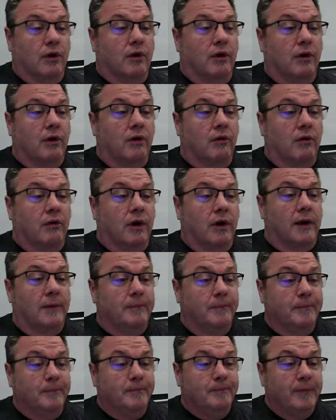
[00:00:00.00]
All right.
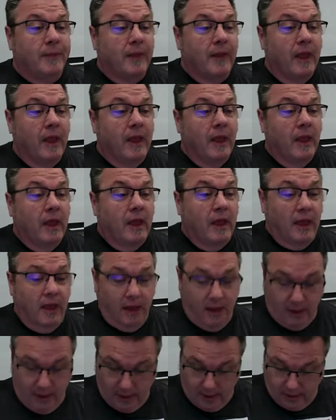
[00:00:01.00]

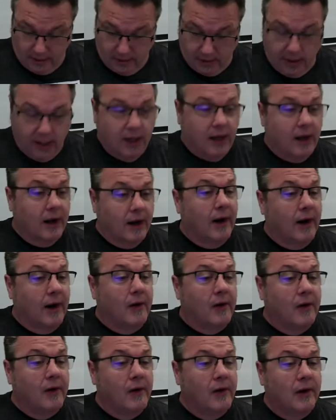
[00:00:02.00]
And
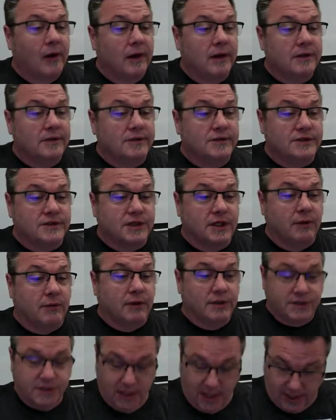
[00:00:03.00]
let's see
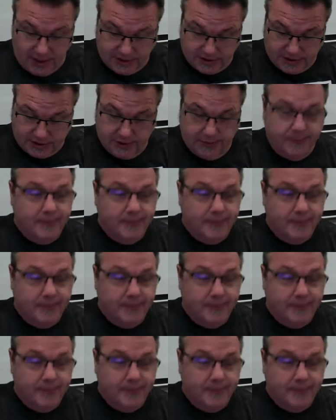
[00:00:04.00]
what's next.